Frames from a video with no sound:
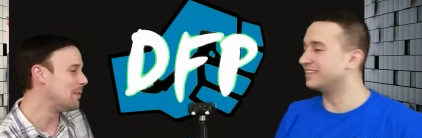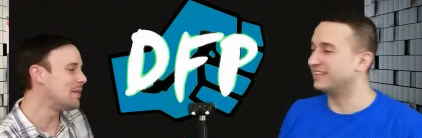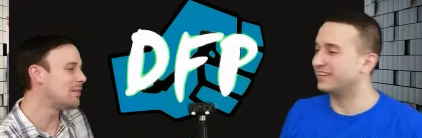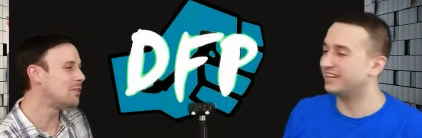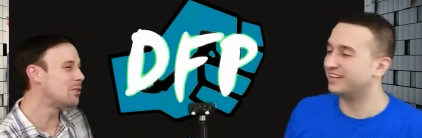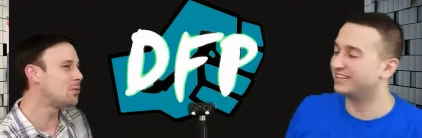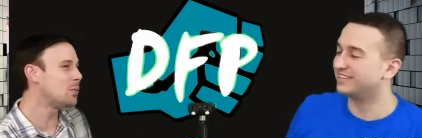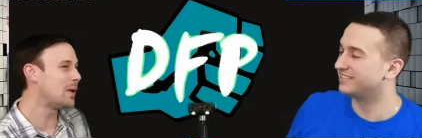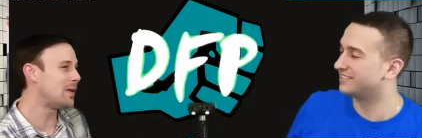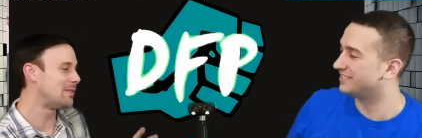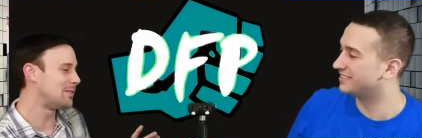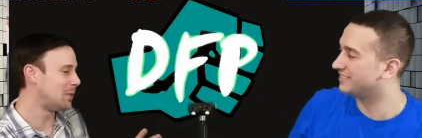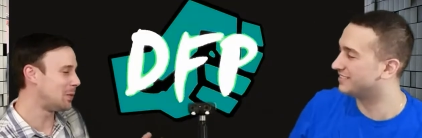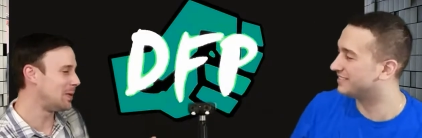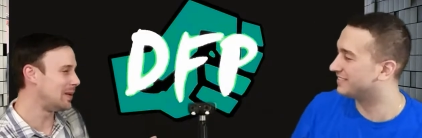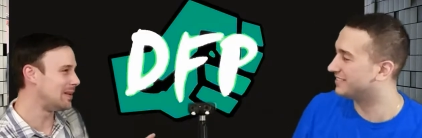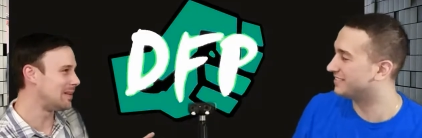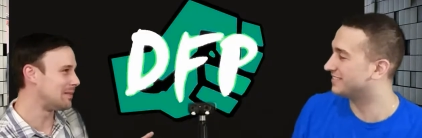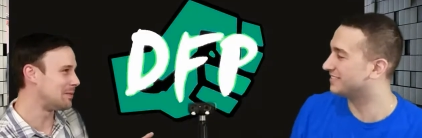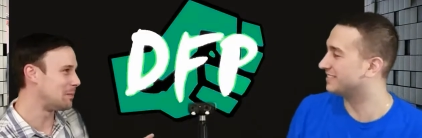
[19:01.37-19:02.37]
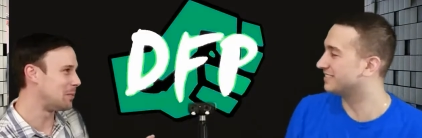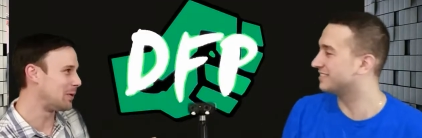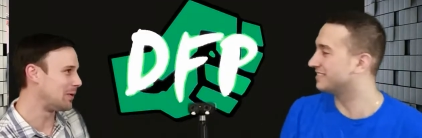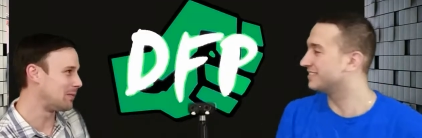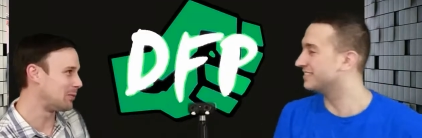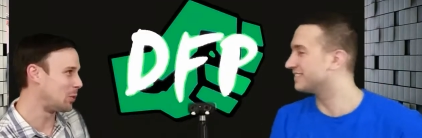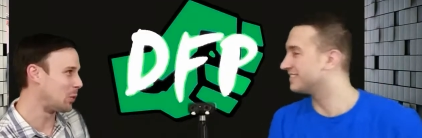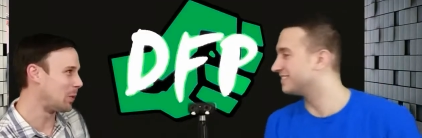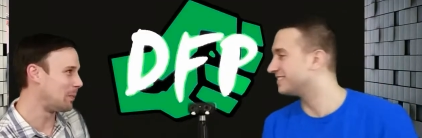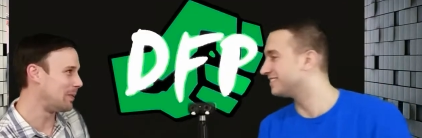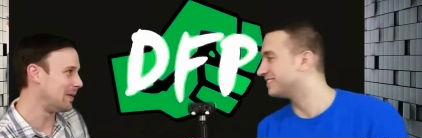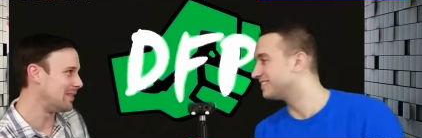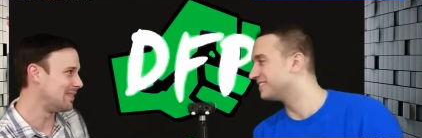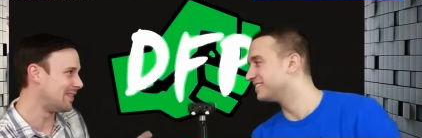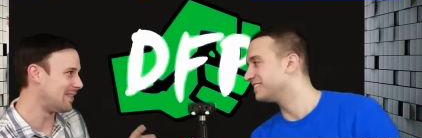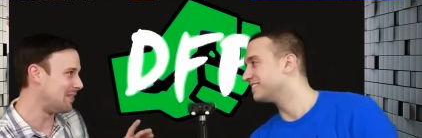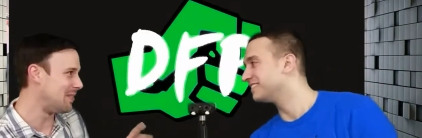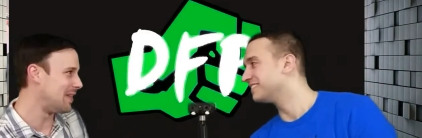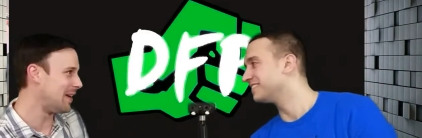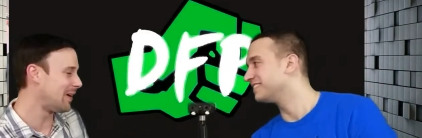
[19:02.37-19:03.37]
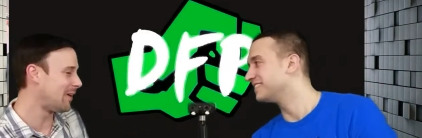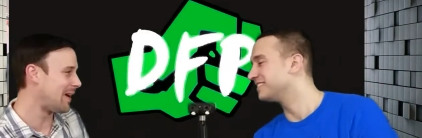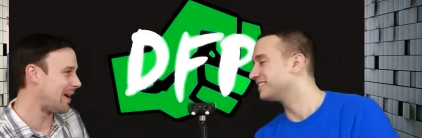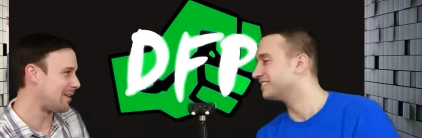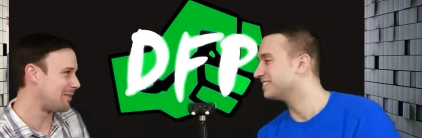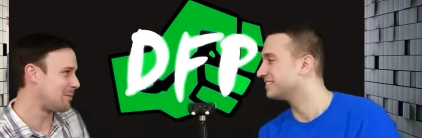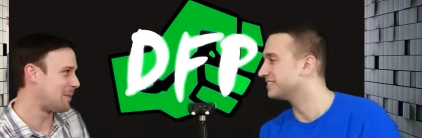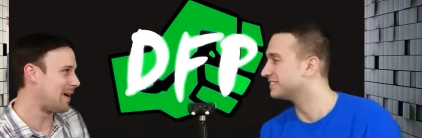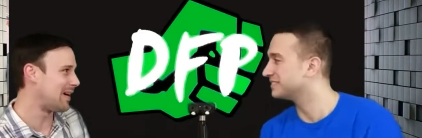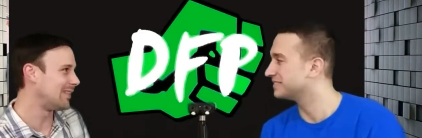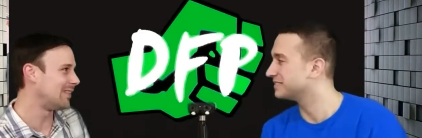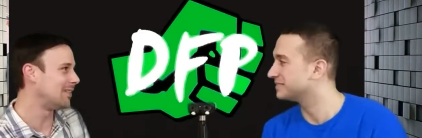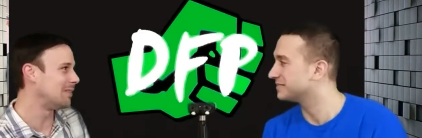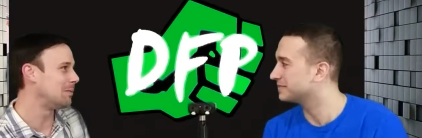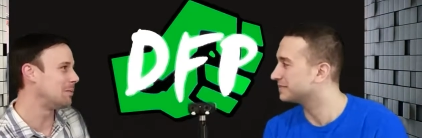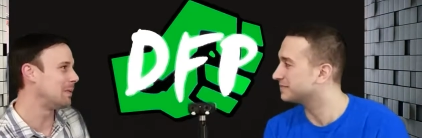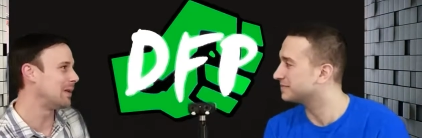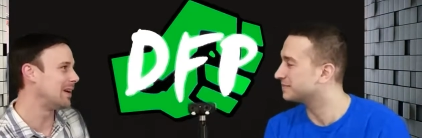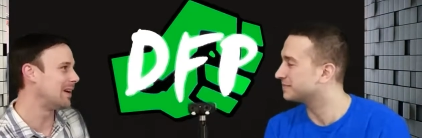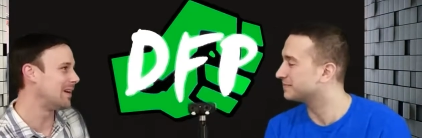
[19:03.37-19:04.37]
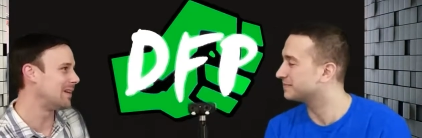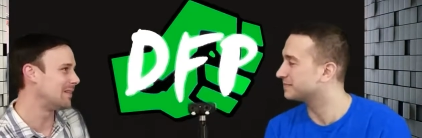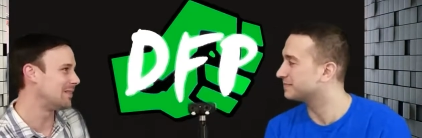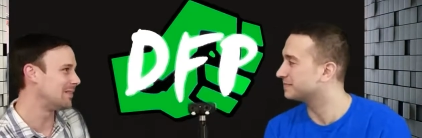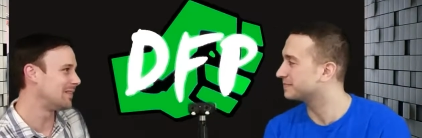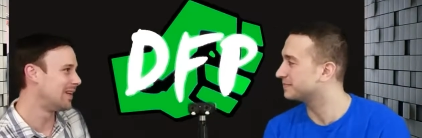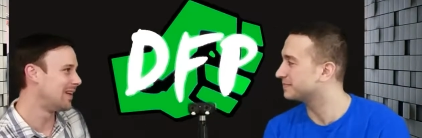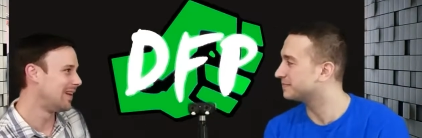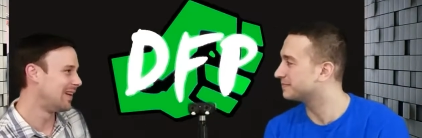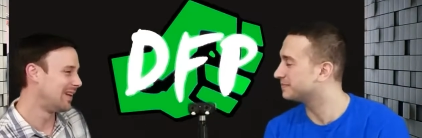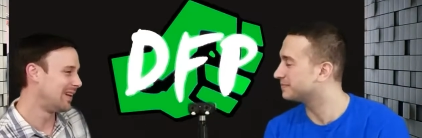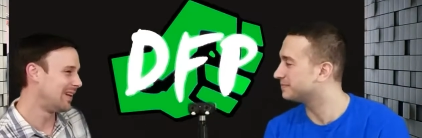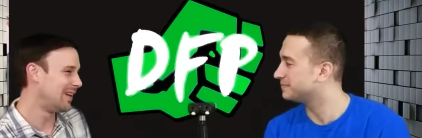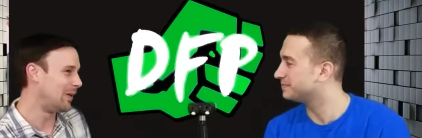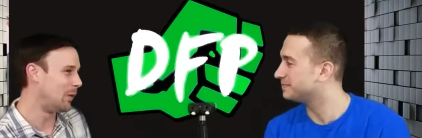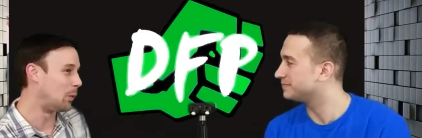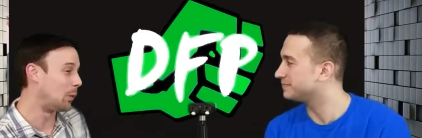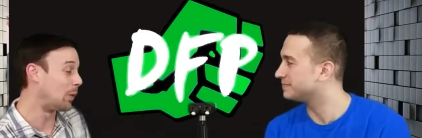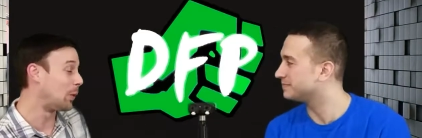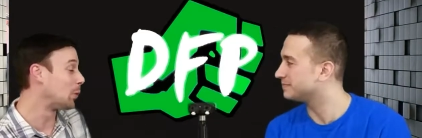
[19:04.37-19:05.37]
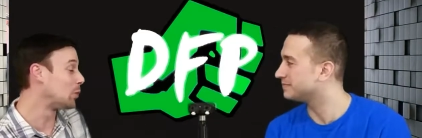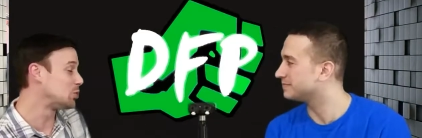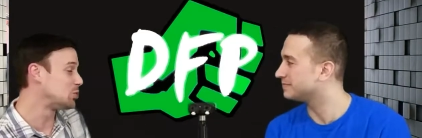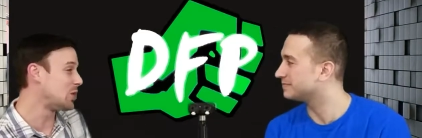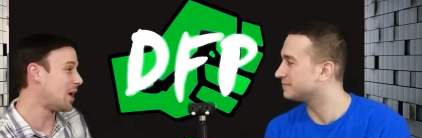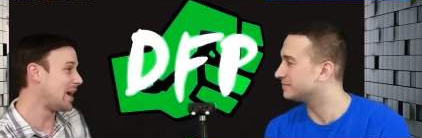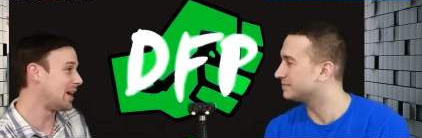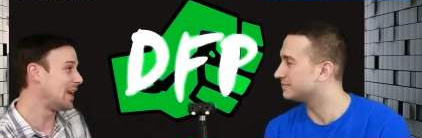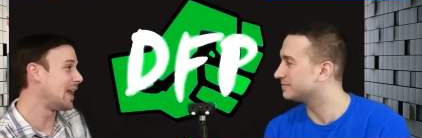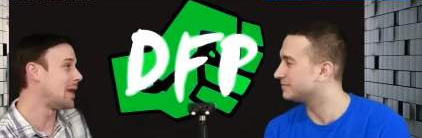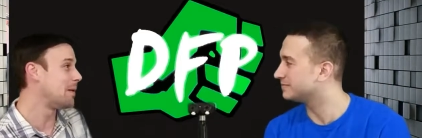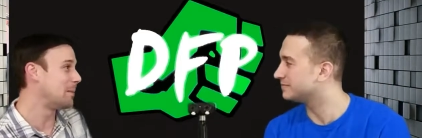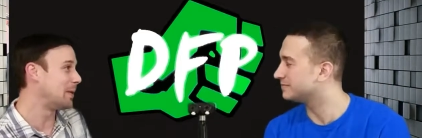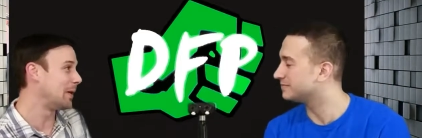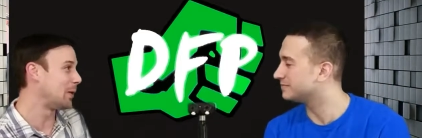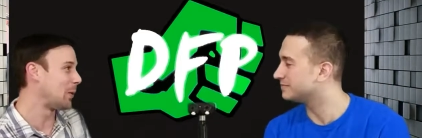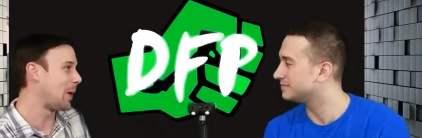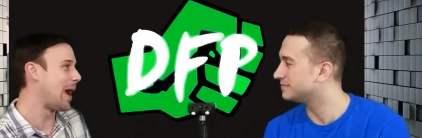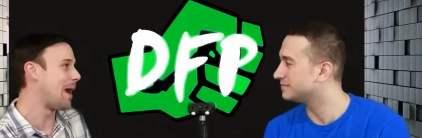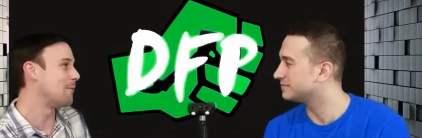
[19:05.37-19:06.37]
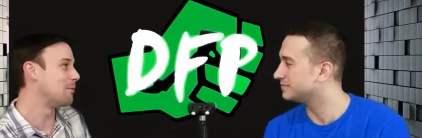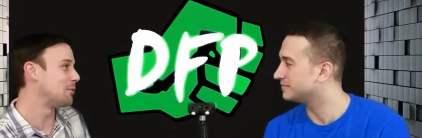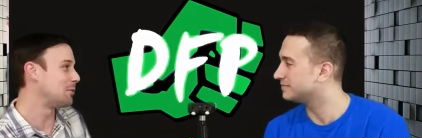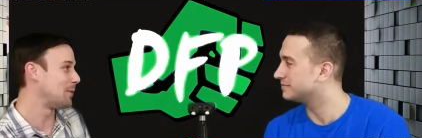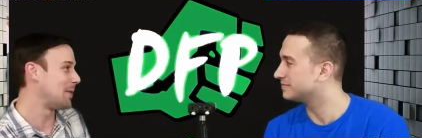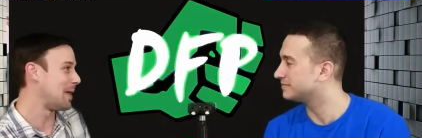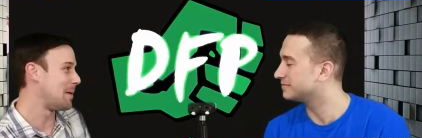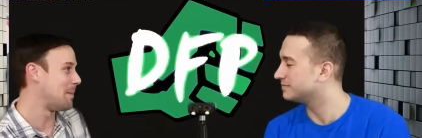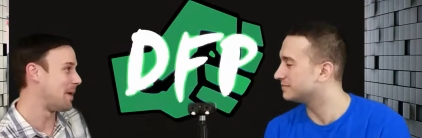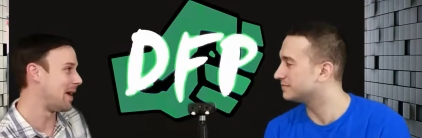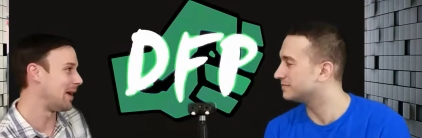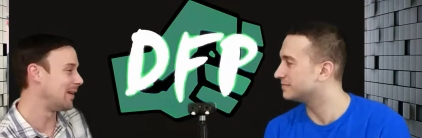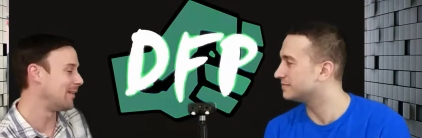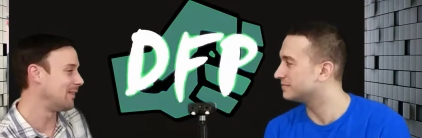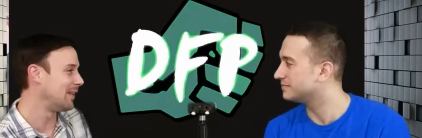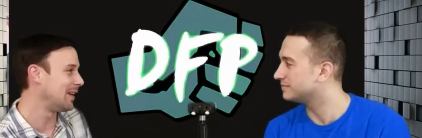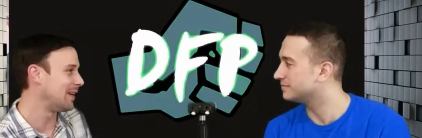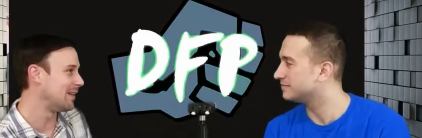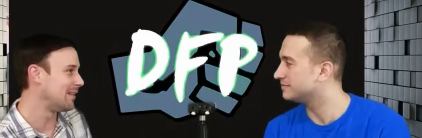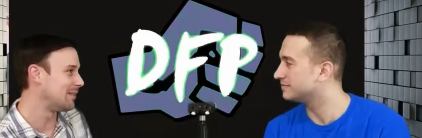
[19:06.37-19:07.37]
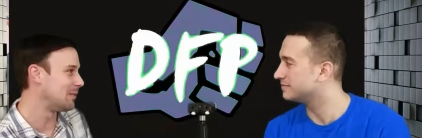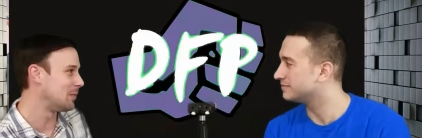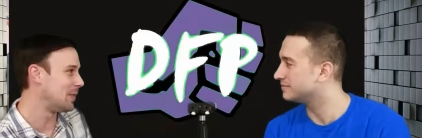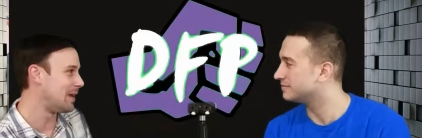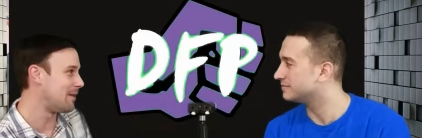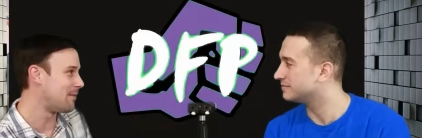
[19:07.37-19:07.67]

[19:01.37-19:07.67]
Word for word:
Speaker 1: And yeah. This is why Sony doesn't put scorpions in their Xboxes, because, or, or giant enemy crabs, for that matter, because